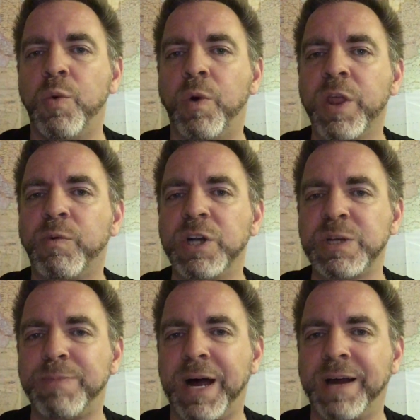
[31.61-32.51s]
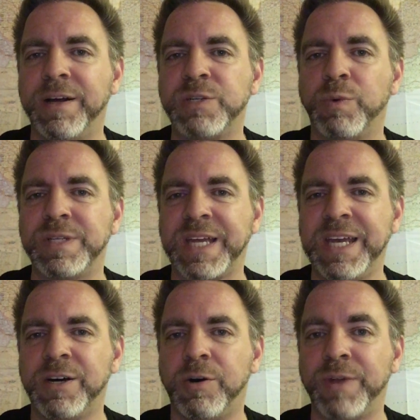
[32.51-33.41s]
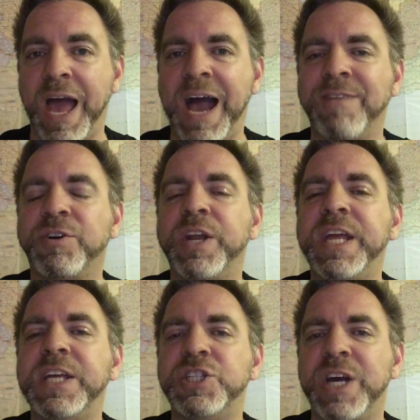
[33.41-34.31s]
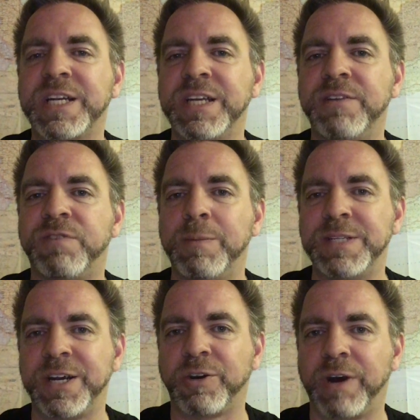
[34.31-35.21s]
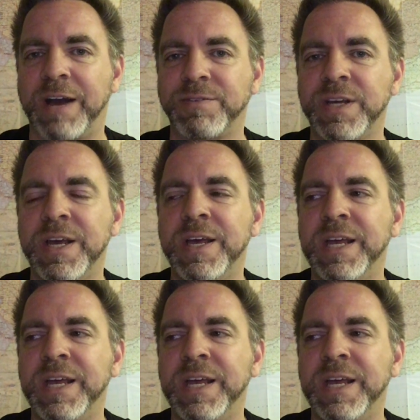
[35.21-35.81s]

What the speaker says: one of the Russian pilots was killed after he ejected from his aircraft.